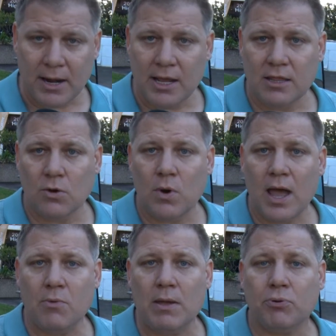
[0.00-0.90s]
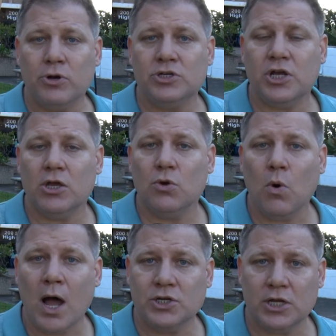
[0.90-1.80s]
But either way, we appreciate you
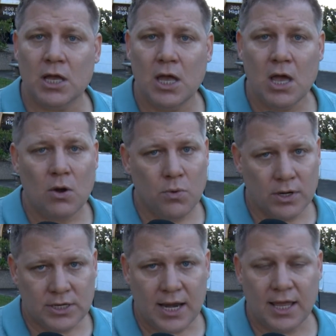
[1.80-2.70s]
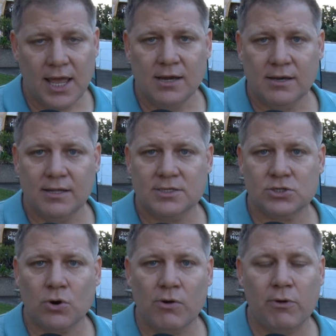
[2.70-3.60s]
watching. We're dedicated to this
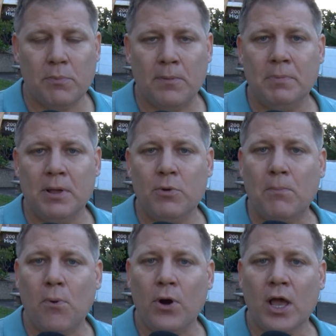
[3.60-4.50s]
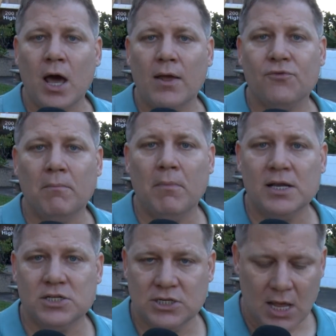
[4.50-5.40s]
story. We've been reporting on it for
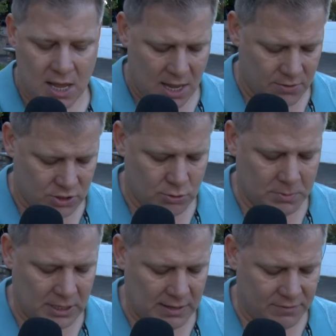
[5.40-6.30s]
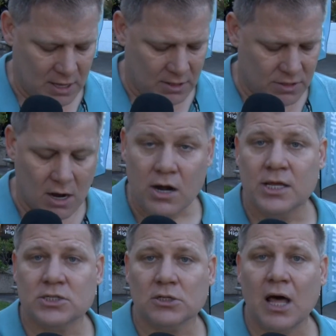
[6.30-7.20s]
months, and we do believe there
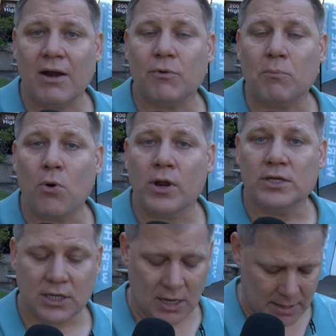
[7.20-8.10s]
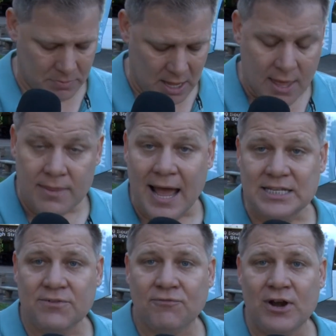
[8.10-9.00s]
is a lot of reporting to come.
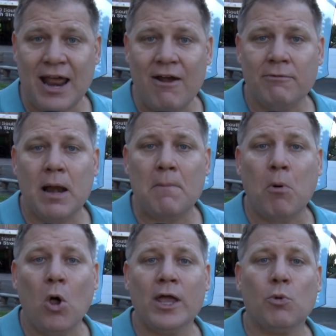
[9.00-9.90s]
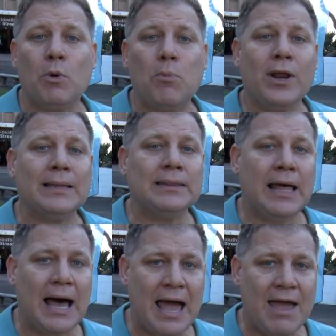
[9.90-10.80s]
That's it for now, everybody. Paul Aker reporting
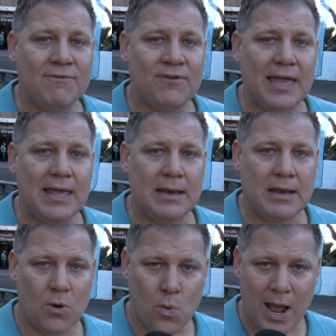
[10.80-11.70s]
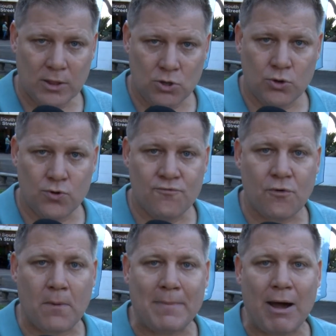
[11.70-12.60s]
live in Wailuku
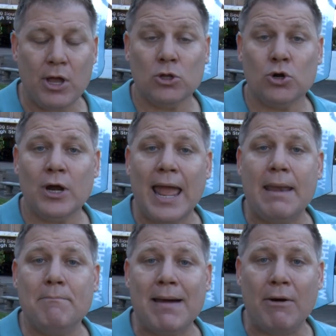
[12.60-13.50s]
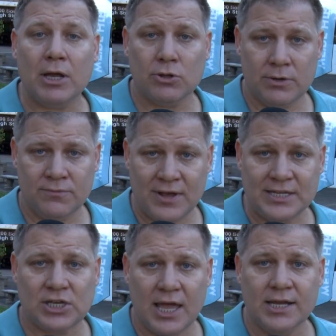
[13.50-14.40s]
for Maui Alert and Maui Alert
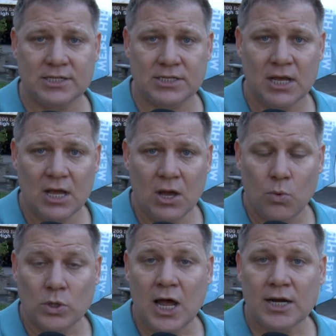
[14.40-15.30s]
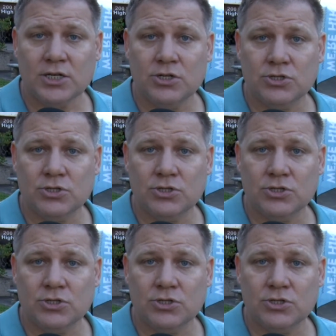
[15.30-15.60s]
Investigates. We'll talk to